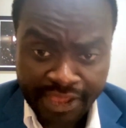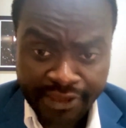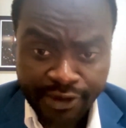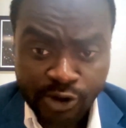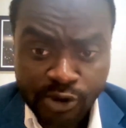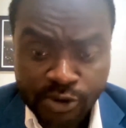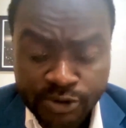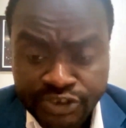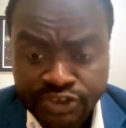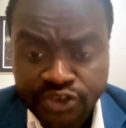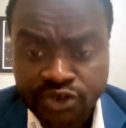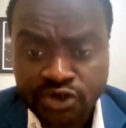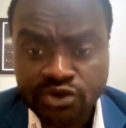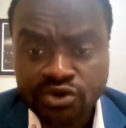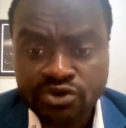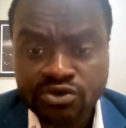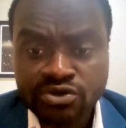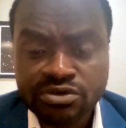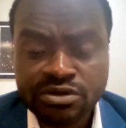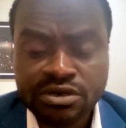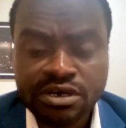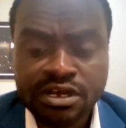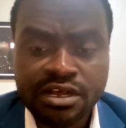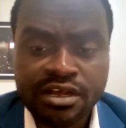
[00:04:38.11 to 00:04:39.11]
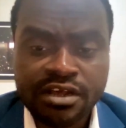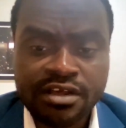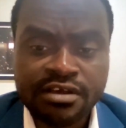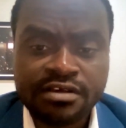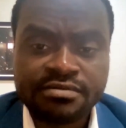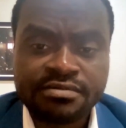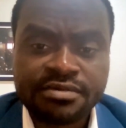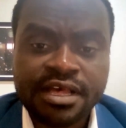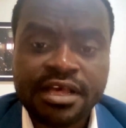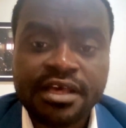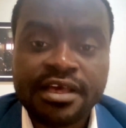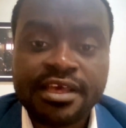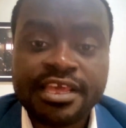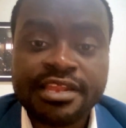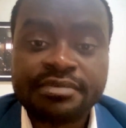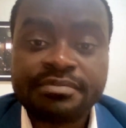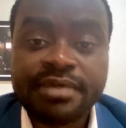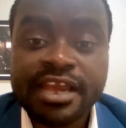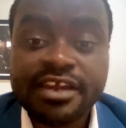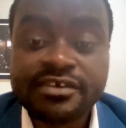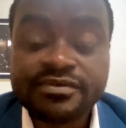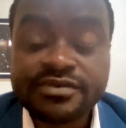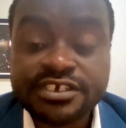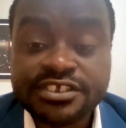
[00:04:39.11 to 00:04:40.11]
also, in
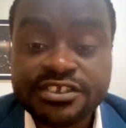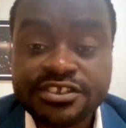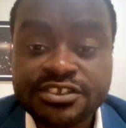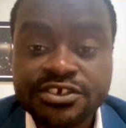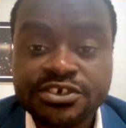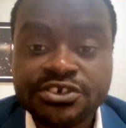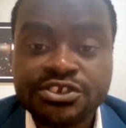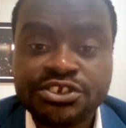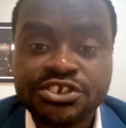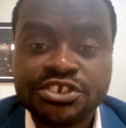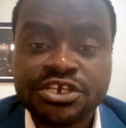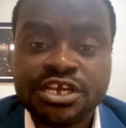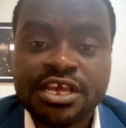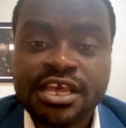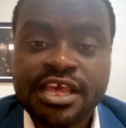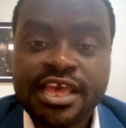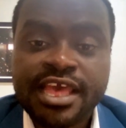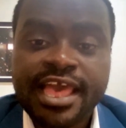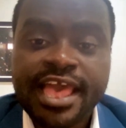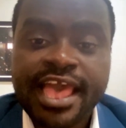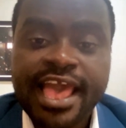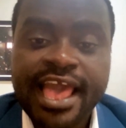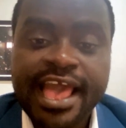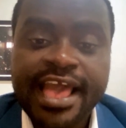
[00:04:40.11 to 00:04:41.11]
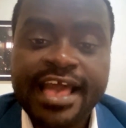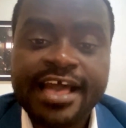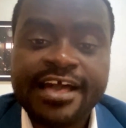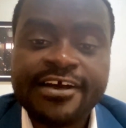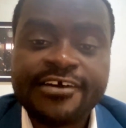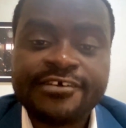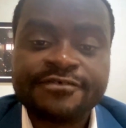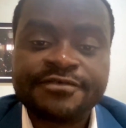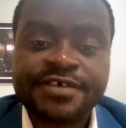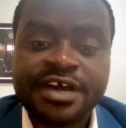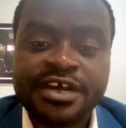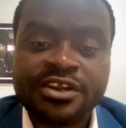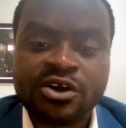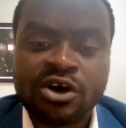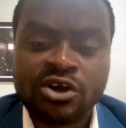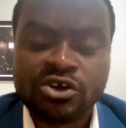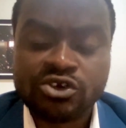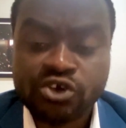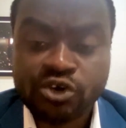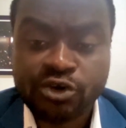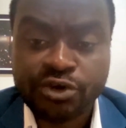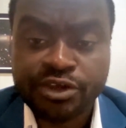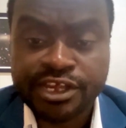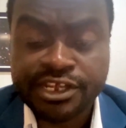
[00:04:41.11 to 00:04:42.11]
my research, have an
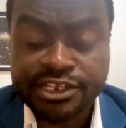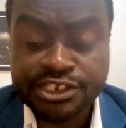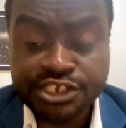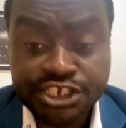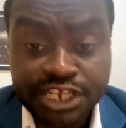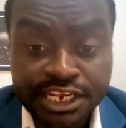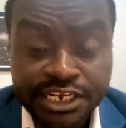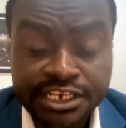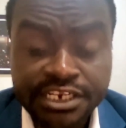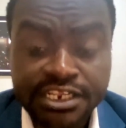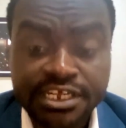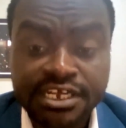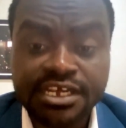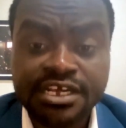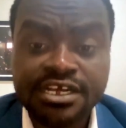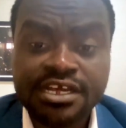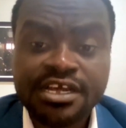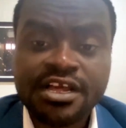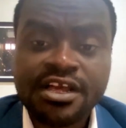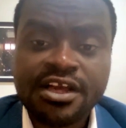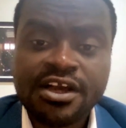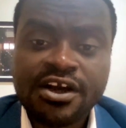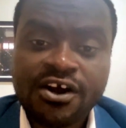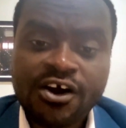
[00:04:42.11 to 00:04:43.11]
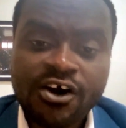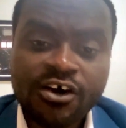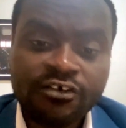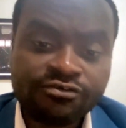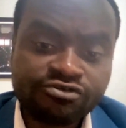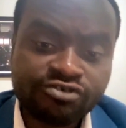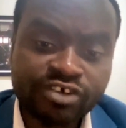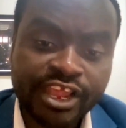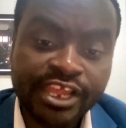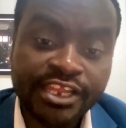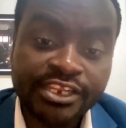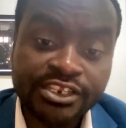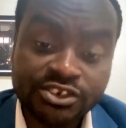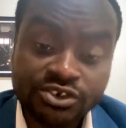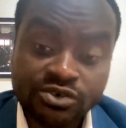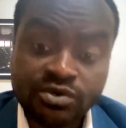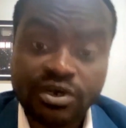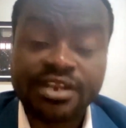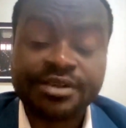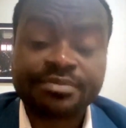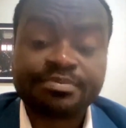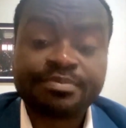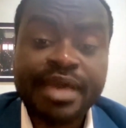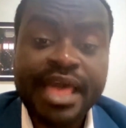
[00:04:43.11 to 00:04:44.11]
ongoing agenda of trying
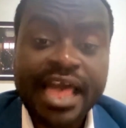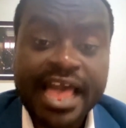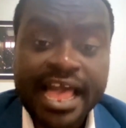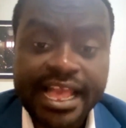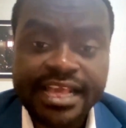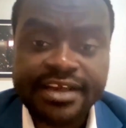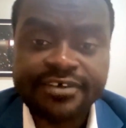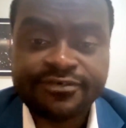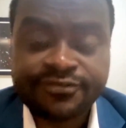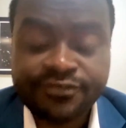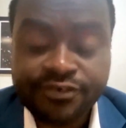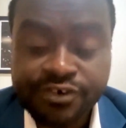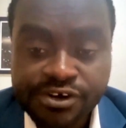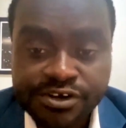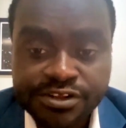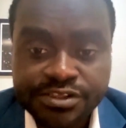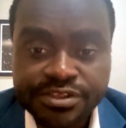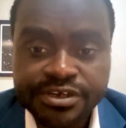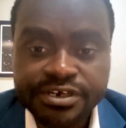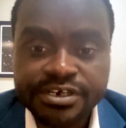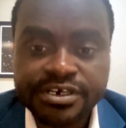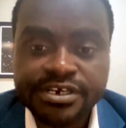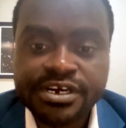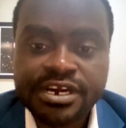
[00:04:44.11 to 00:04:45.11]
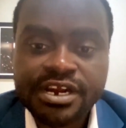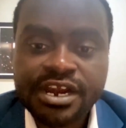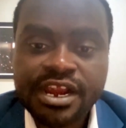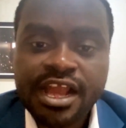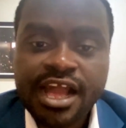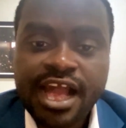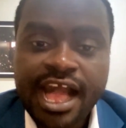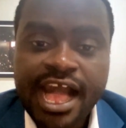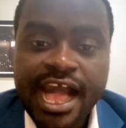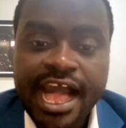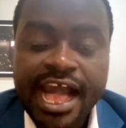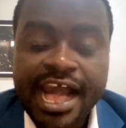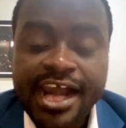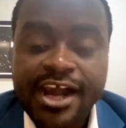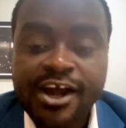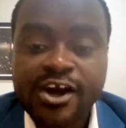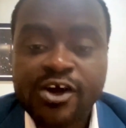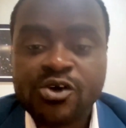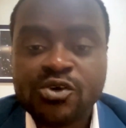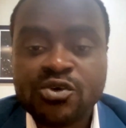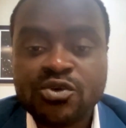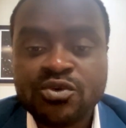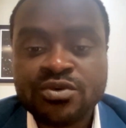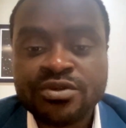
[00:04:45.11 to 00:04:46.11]
to unpack further
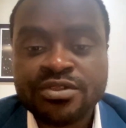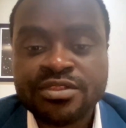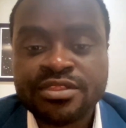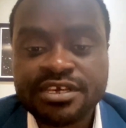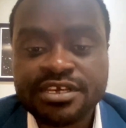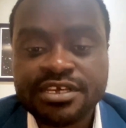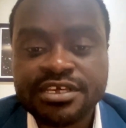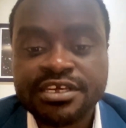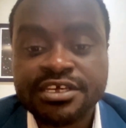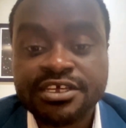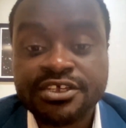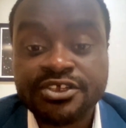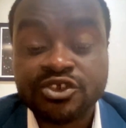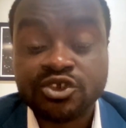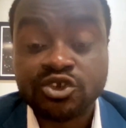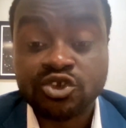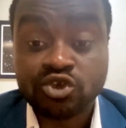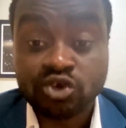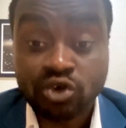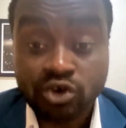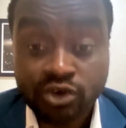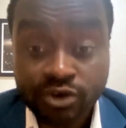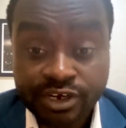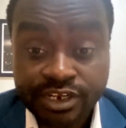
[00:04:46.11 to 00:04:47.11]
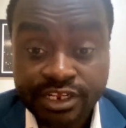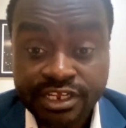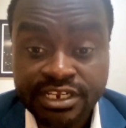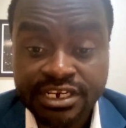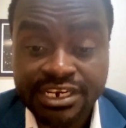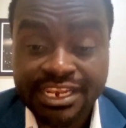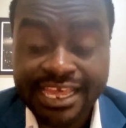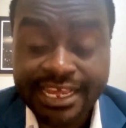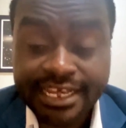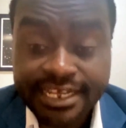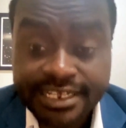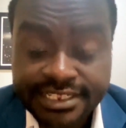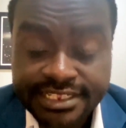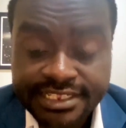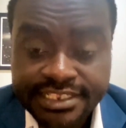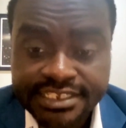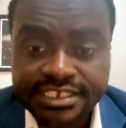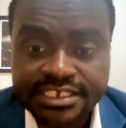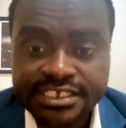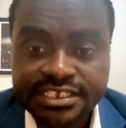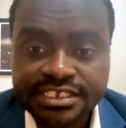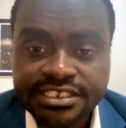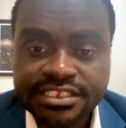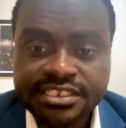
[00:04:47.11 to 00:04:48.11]
how the historic
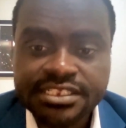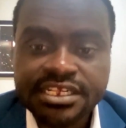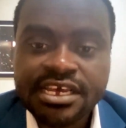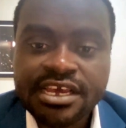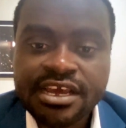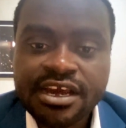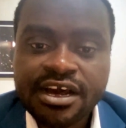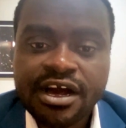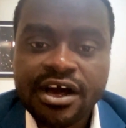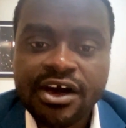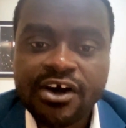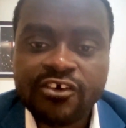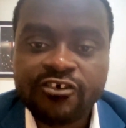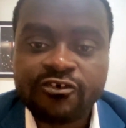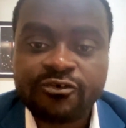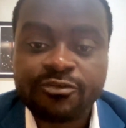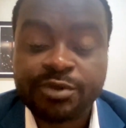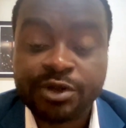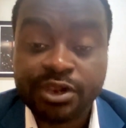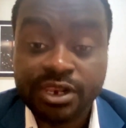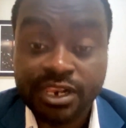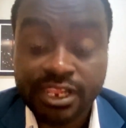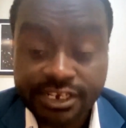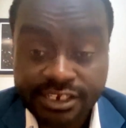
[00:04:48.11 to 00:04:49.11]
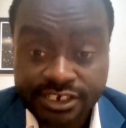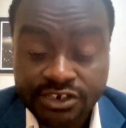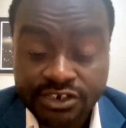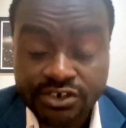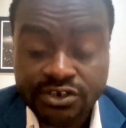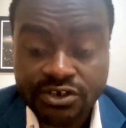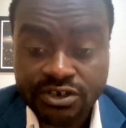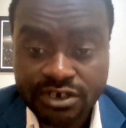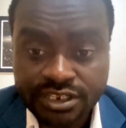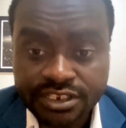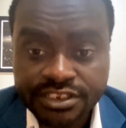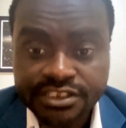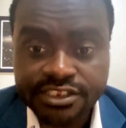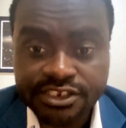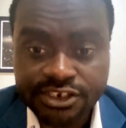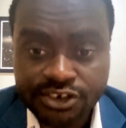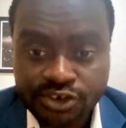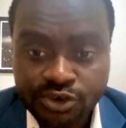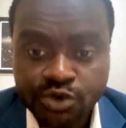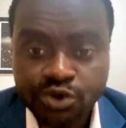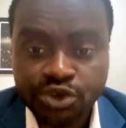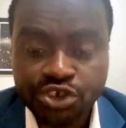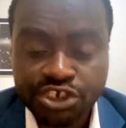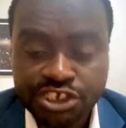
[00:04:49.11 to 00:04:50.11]
legacies of political
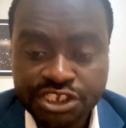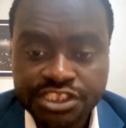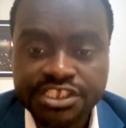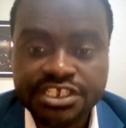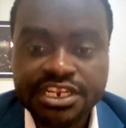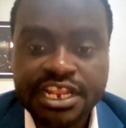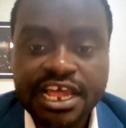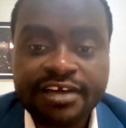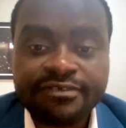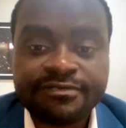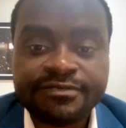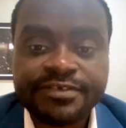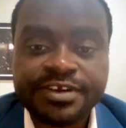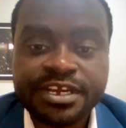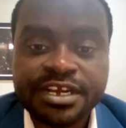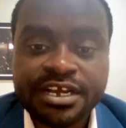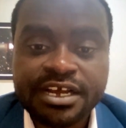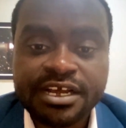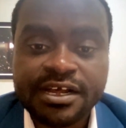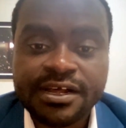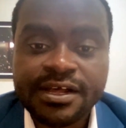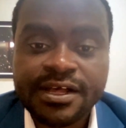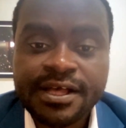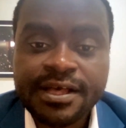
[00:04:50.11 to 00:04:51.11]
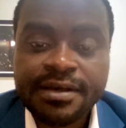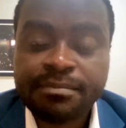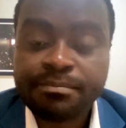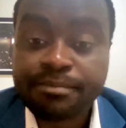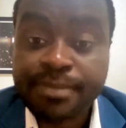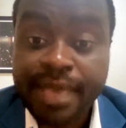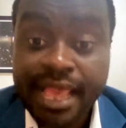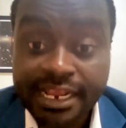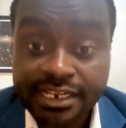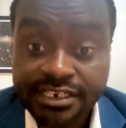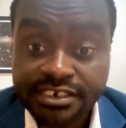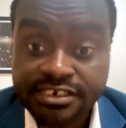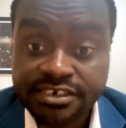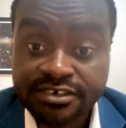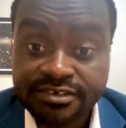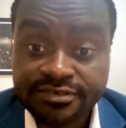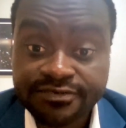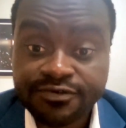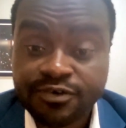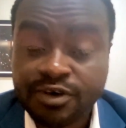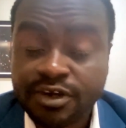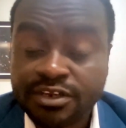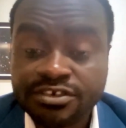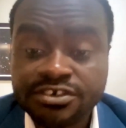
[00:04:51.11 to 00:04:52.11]
institutions in Africa matter
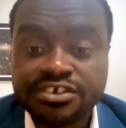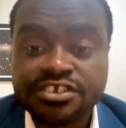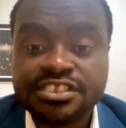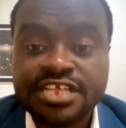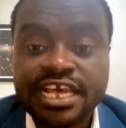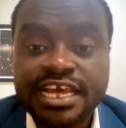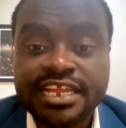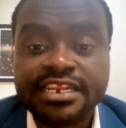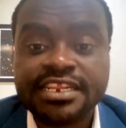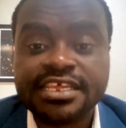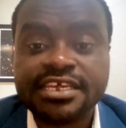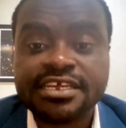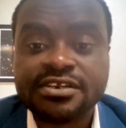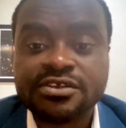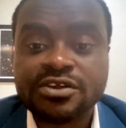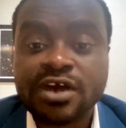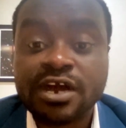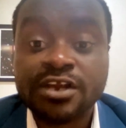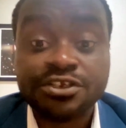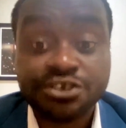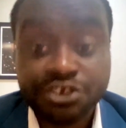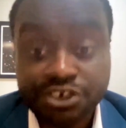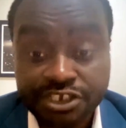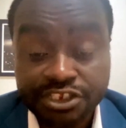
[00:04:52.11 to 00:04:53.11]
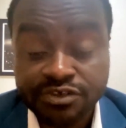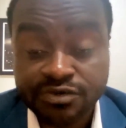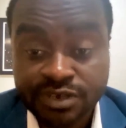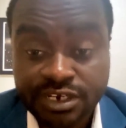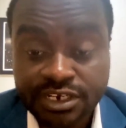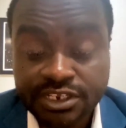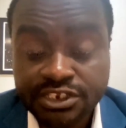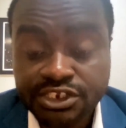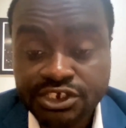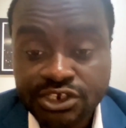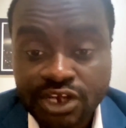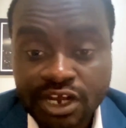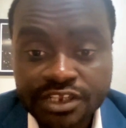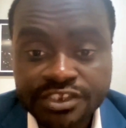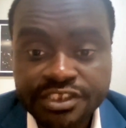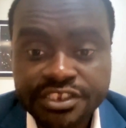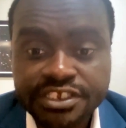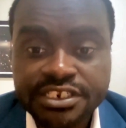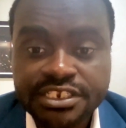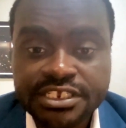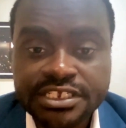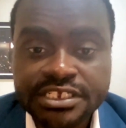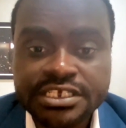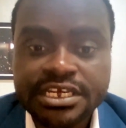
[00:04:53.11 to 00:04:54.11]
for understanding not just
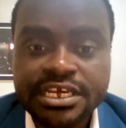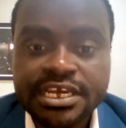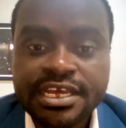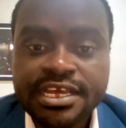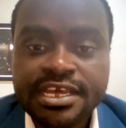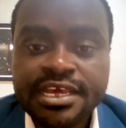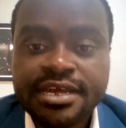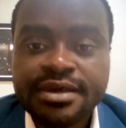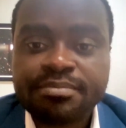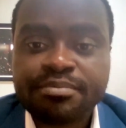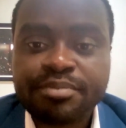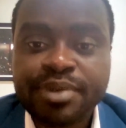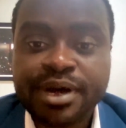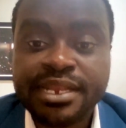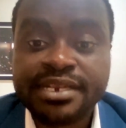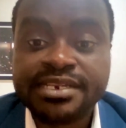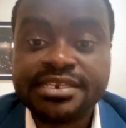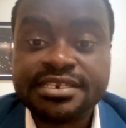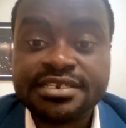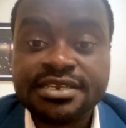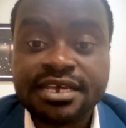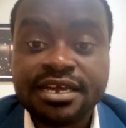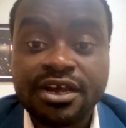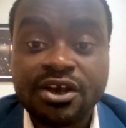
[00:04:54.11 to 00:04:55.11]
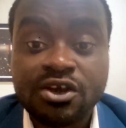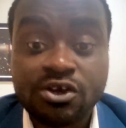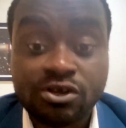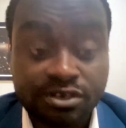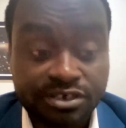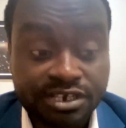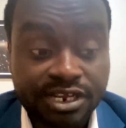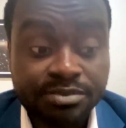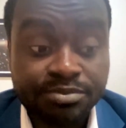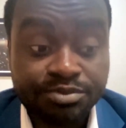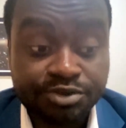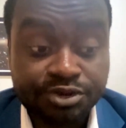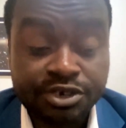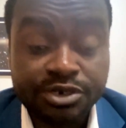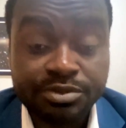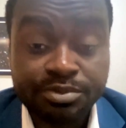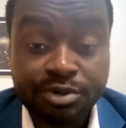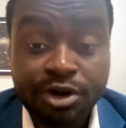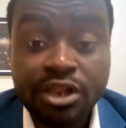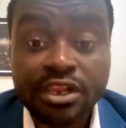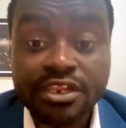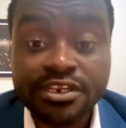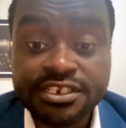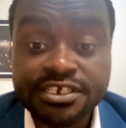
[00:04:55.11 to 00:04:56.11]
religiosity, but contemporary
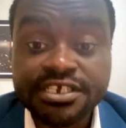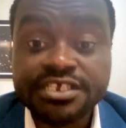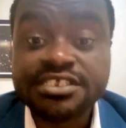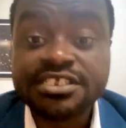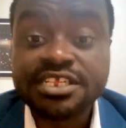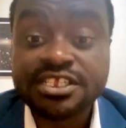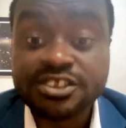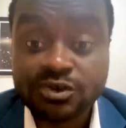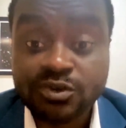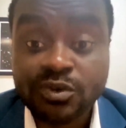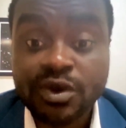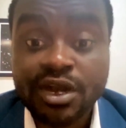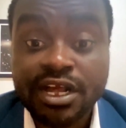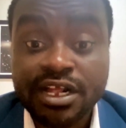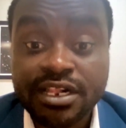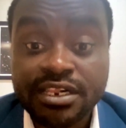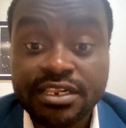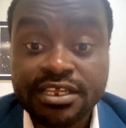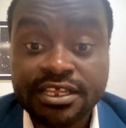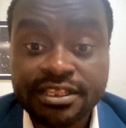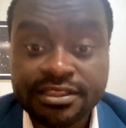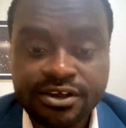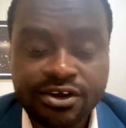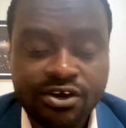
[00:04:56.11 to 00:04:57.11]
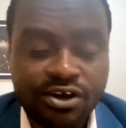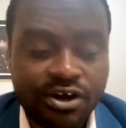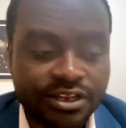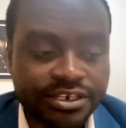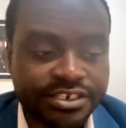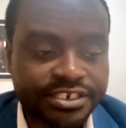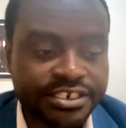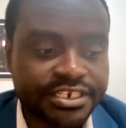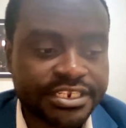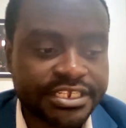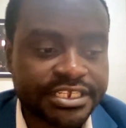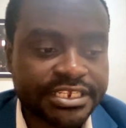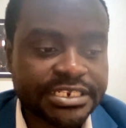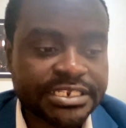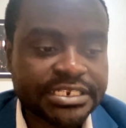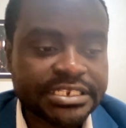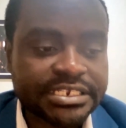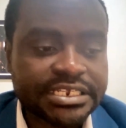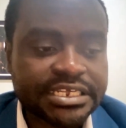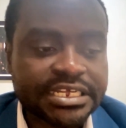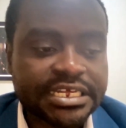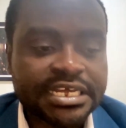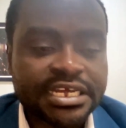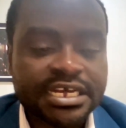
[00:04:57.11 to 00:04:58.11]
politics as well in the continent.